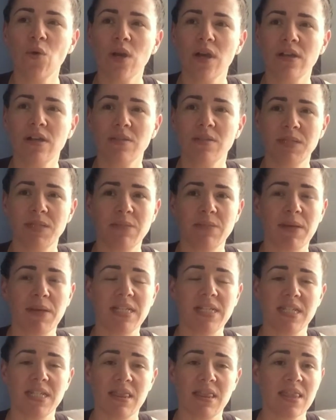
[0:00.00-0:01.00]
going to be
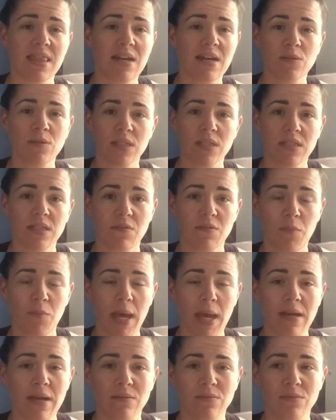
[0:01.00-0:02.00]
spending thousands of
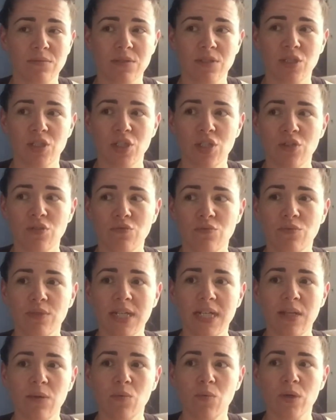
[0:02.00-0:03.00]
pounds, do you
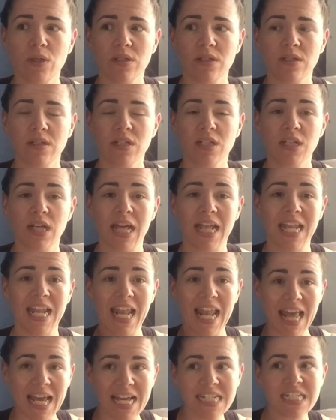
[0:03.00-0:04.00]
really want
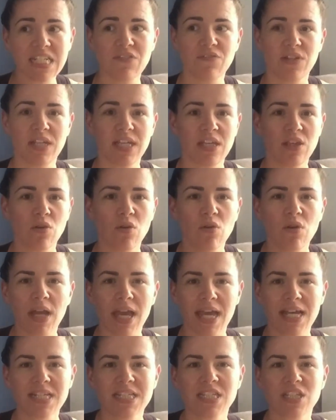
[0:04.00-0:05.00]
collectively your
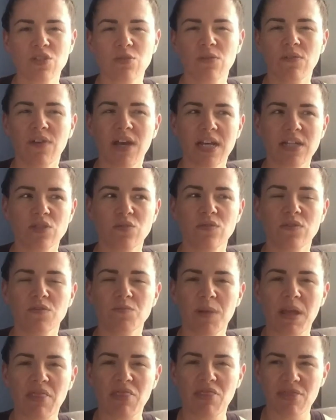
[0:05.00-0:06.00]
guests to have had to
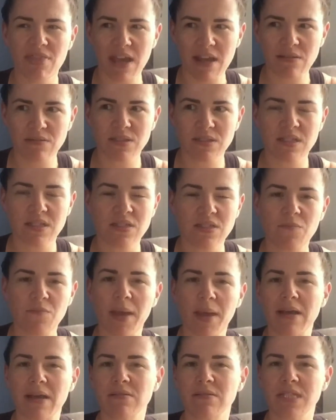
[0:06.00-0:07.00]
spend thousands of
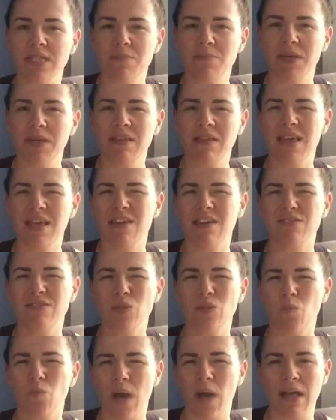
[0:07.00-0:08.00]
pounds to be there
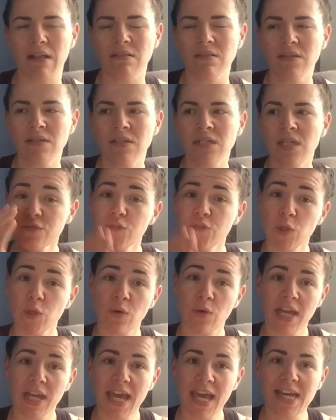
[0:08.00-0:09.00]
as well? For
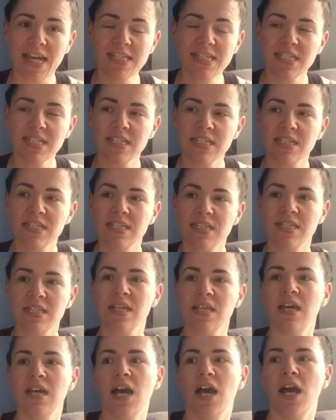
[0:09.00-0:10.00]
your guests,
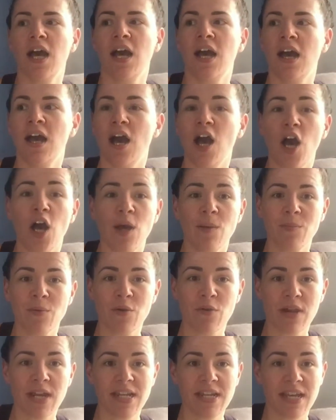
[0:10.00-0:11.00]

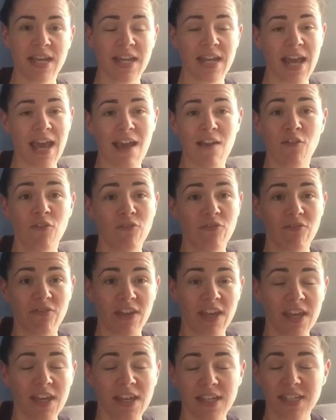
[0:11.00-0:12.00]
upgrading an
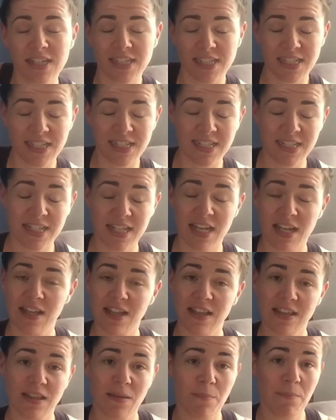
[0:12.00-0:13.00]
outfit is
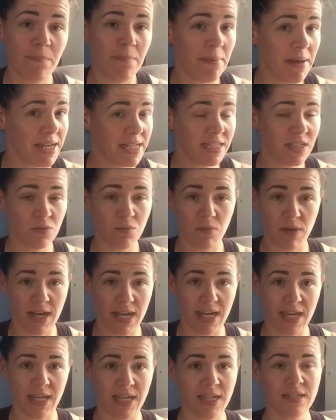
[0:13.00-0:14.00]
the best
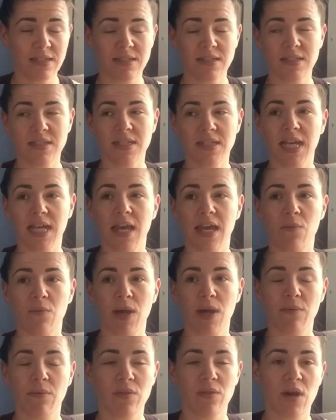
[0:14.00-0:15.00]
way to get
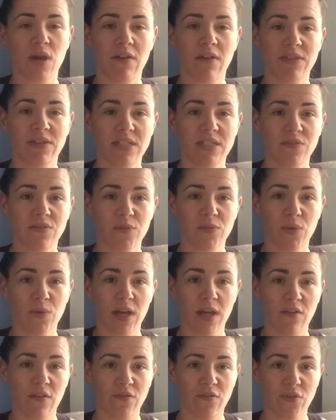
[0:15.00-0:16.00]
away with not having to fork
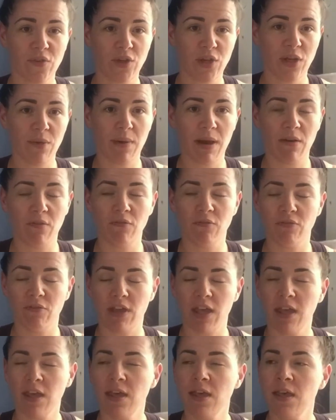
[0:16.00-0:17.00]
out for a new
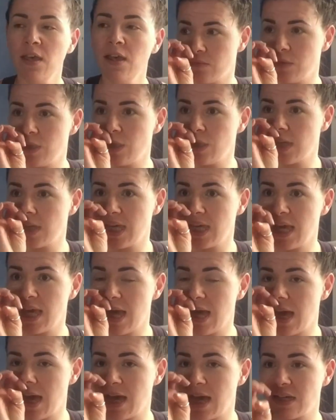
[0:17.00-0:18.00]
outfit. Looking
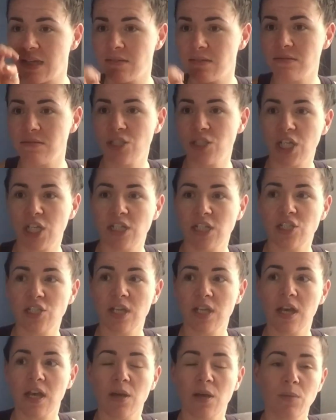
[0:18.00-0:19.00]
at changing
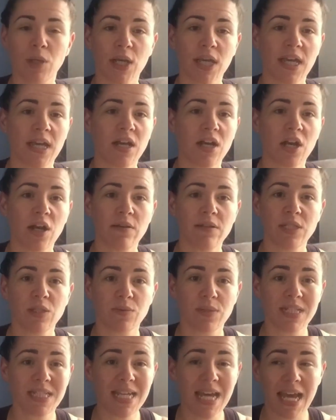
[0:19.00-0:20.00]
it up, looking at going to
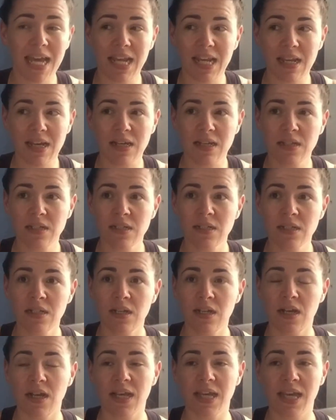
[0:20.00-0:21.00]
a tailor
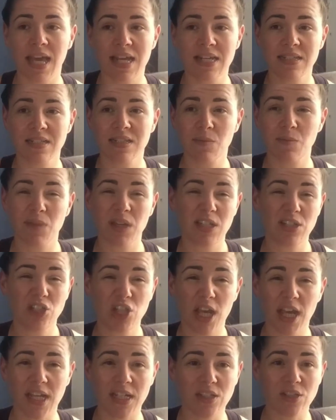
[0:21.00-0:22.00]
and getting something
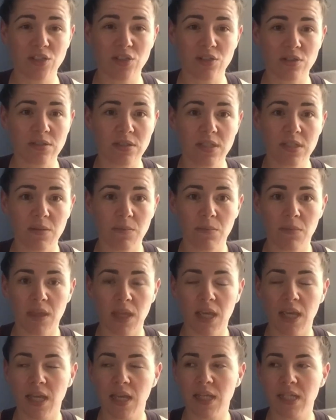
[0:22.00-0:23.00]
changed on
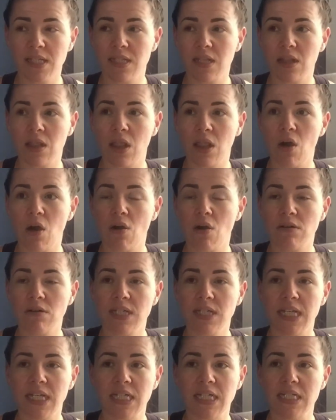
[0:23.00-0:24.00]
something is a lot
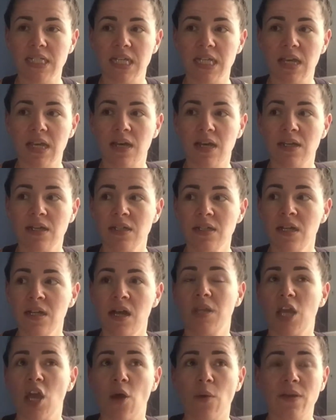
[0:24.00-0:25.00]
easier.
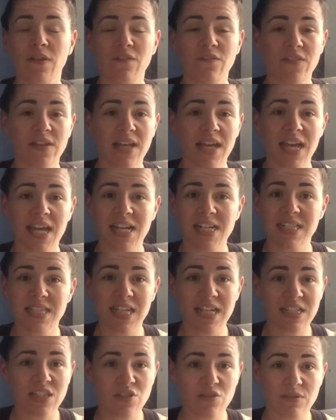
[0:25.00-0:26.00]
Going for
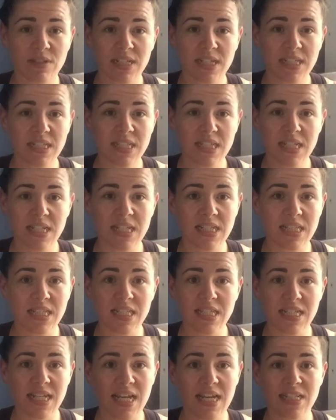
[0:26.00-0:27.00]
accessories
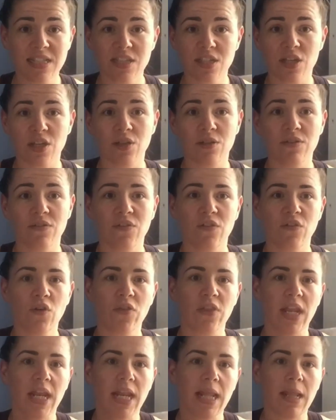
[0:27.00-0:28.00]
instead. So if you've
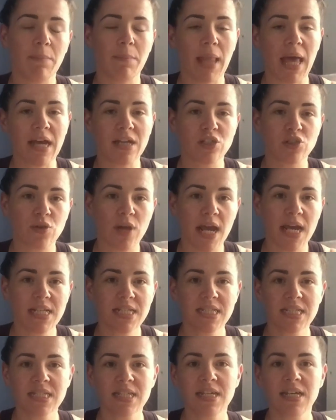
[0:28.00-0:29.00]
got the little black
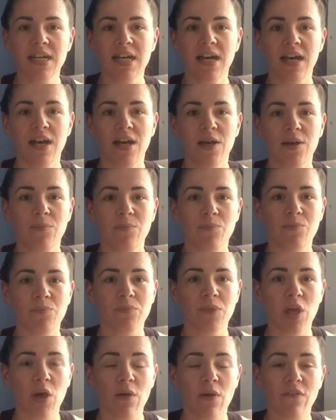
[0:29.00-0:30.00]
dress,
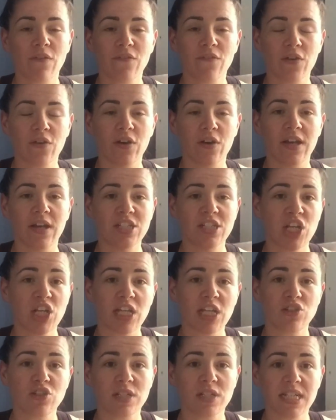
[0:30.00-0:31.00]
going for a
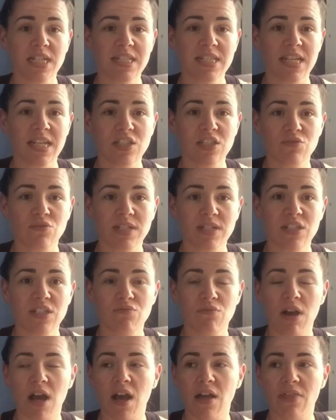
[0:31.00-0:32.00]
change on accessories
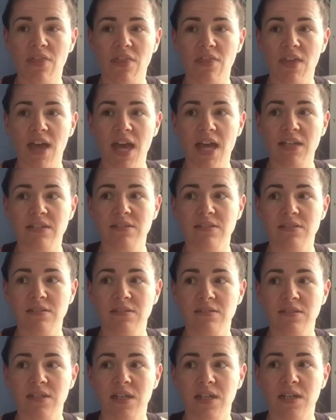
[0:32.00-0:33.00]
rather
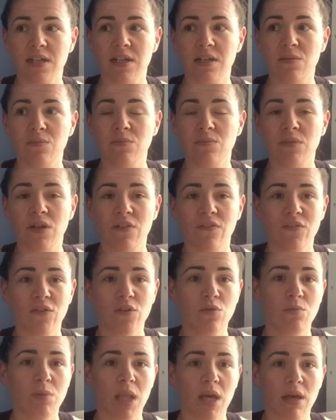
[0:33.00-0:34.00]
than a
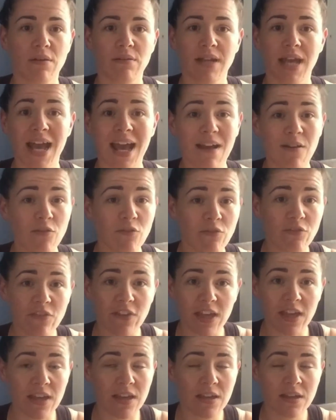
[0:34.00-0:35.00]
full-blown
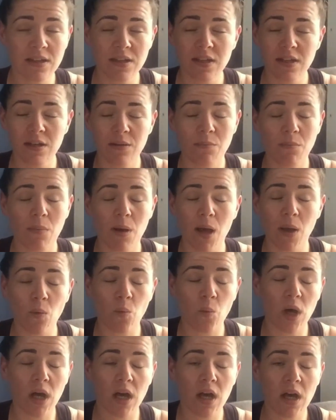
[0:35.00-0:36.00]
outfit might
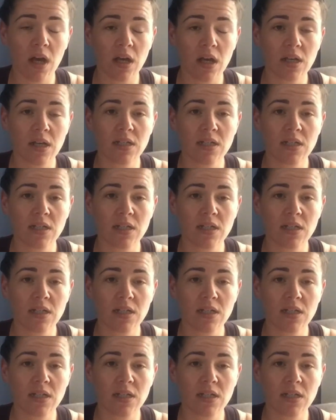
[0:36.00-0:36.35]
work.